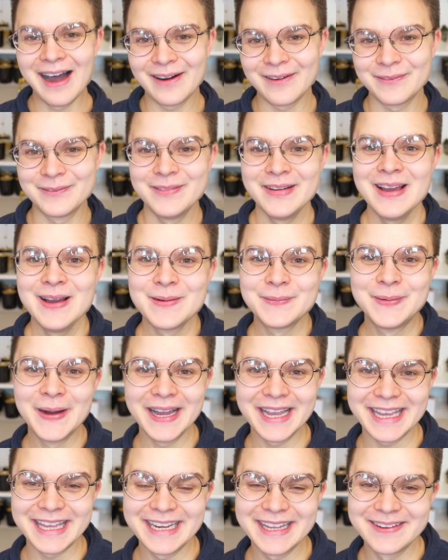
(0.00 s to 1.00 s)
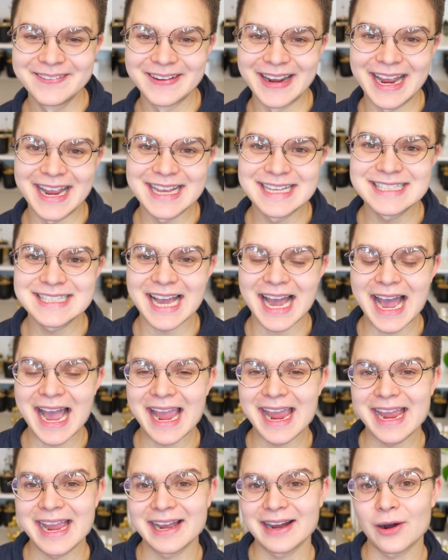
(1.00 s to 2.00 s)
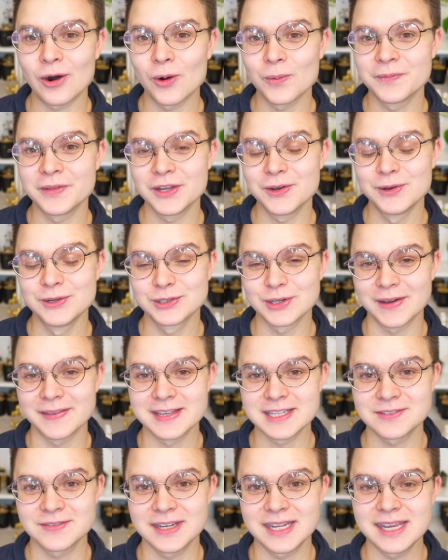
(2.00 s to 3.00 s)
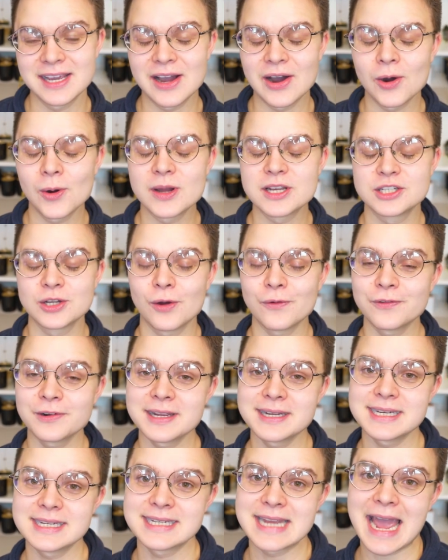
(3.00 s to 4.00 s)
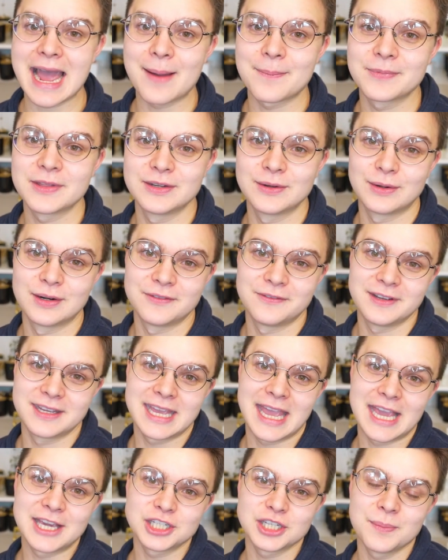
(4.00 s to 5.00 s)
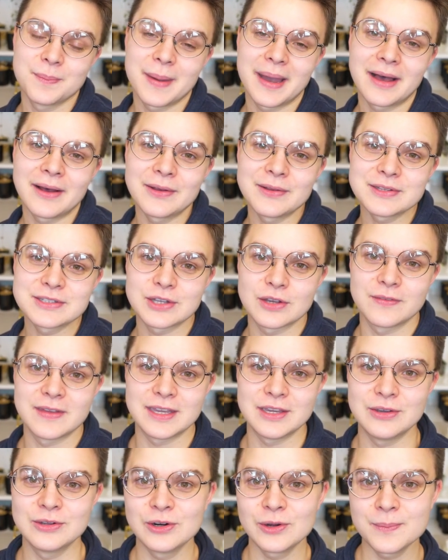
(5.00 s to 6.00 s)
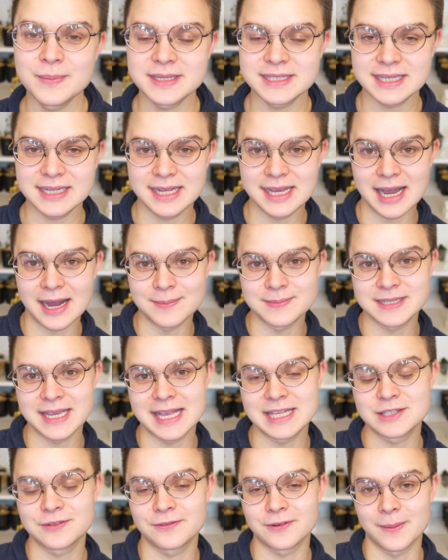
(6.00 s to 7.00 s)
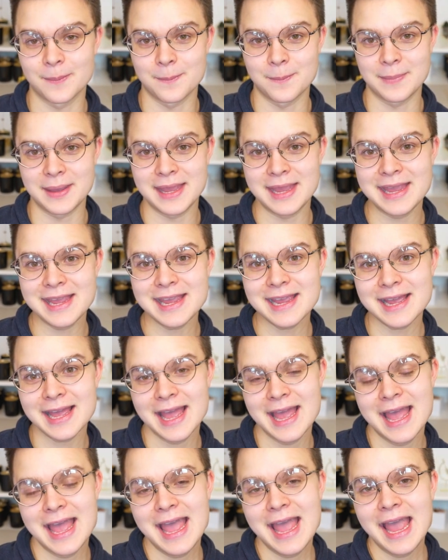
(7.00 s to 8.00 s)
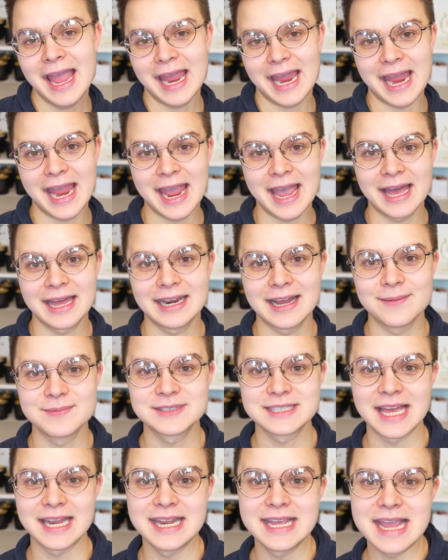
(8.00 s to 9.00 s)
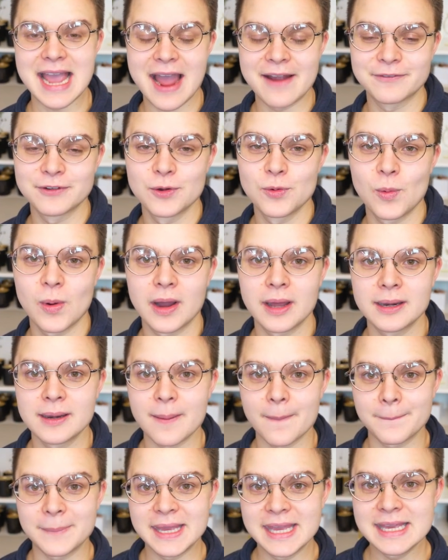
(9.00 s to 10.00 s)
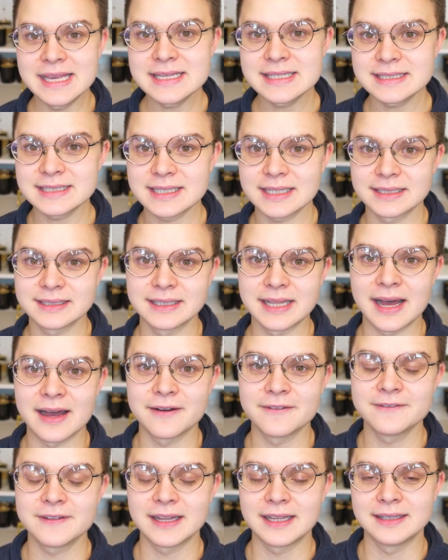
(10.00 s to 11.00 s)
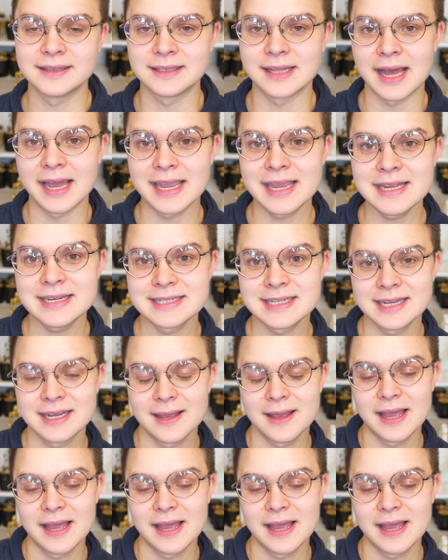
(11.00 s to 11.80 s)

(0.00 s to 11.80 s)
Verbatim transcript: Um, but anyways, I hope that you enjoyed this video. Don't forget to tap the notification bell so that you don't miss any updates from me. And I'm sending everyone peace, love, and light.